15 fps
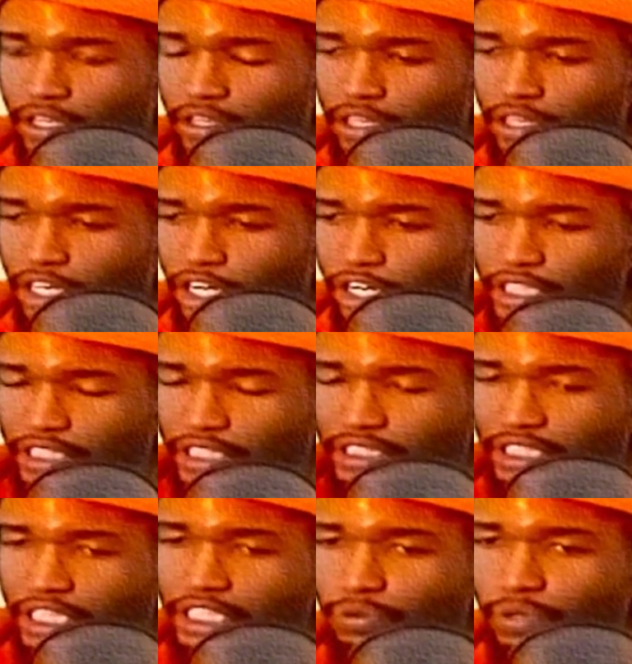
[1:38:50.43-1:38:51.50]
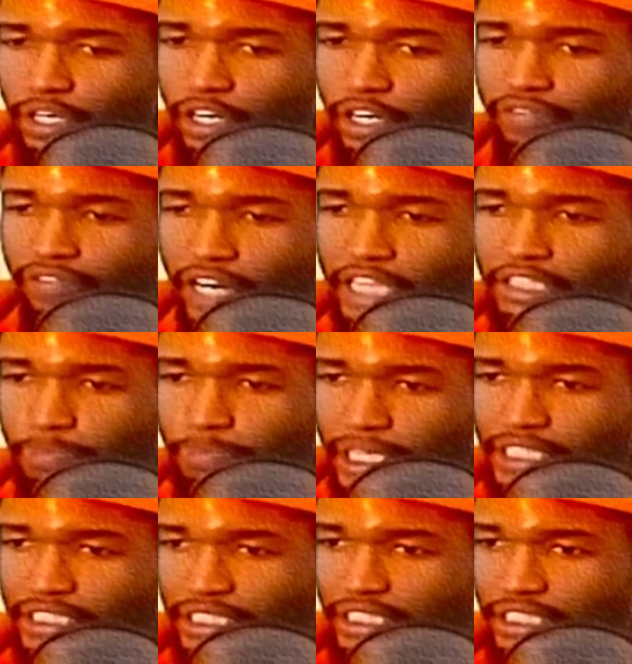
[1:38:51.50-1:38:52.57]
her continuing her vice
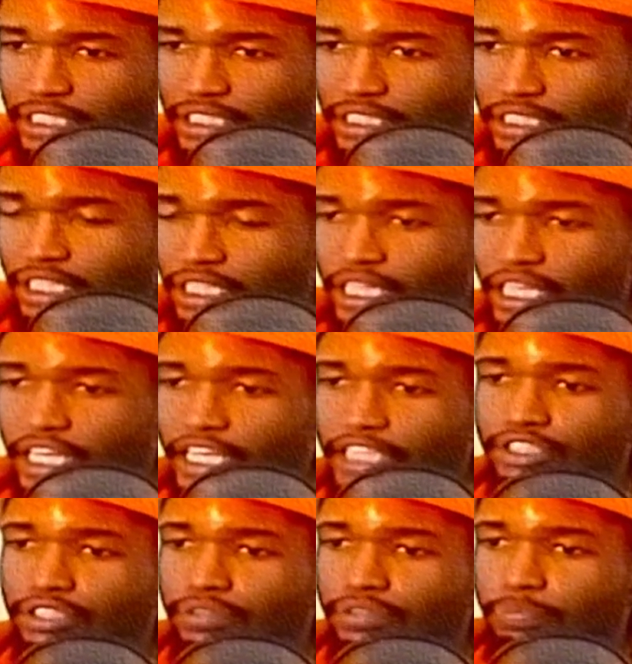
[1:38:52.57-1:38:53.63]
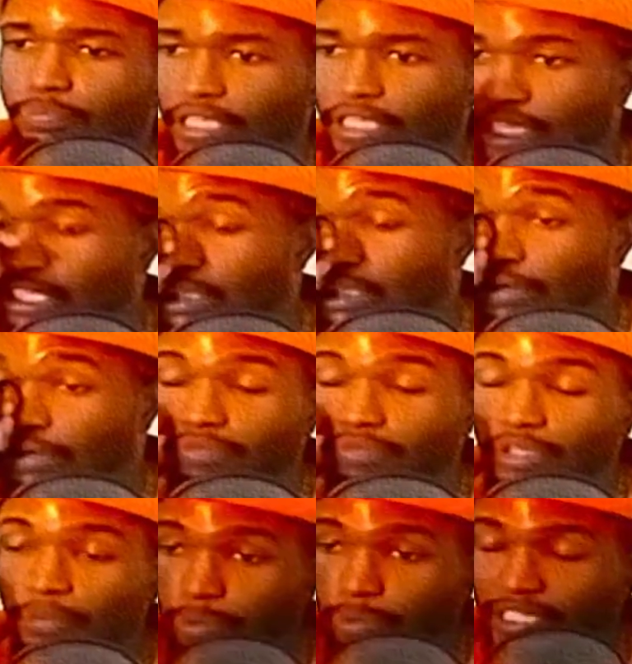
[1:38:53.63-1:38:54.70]
presidency into being the
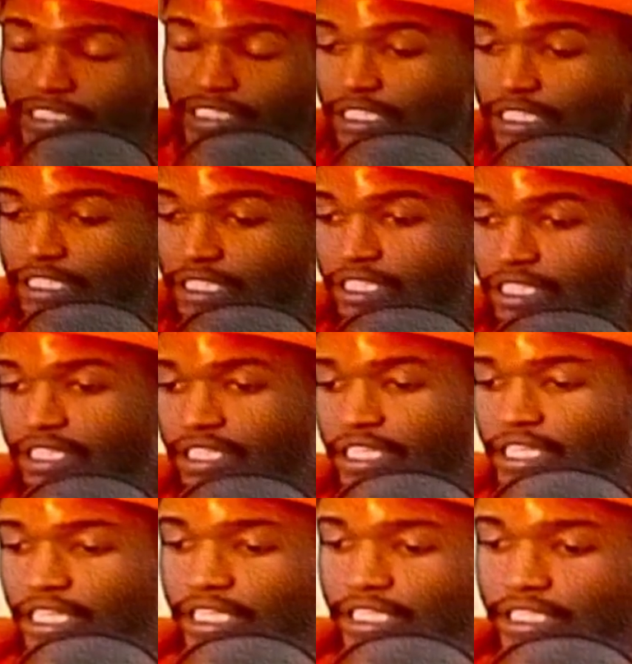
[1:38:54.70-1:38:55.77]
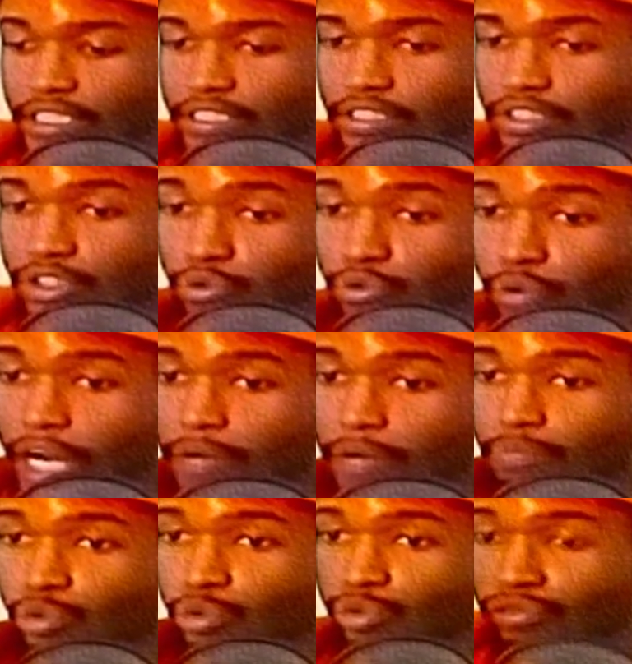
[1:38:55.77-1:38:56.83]
president is the right
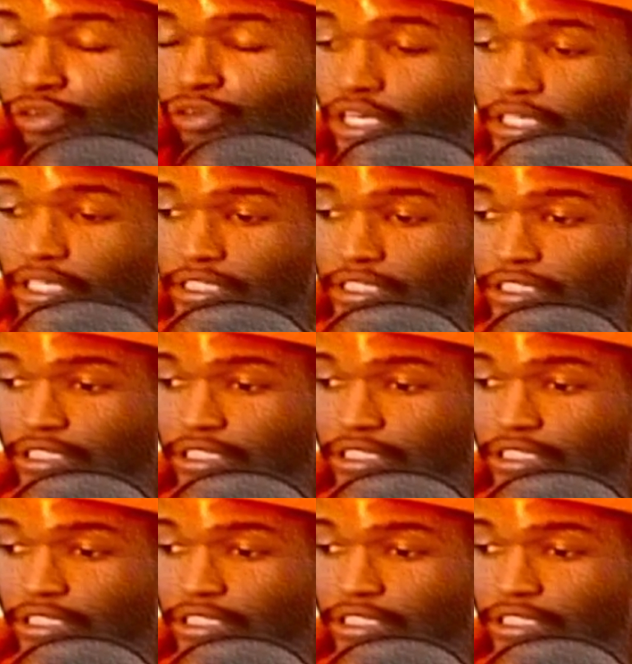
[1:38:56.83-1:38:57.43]
move for us,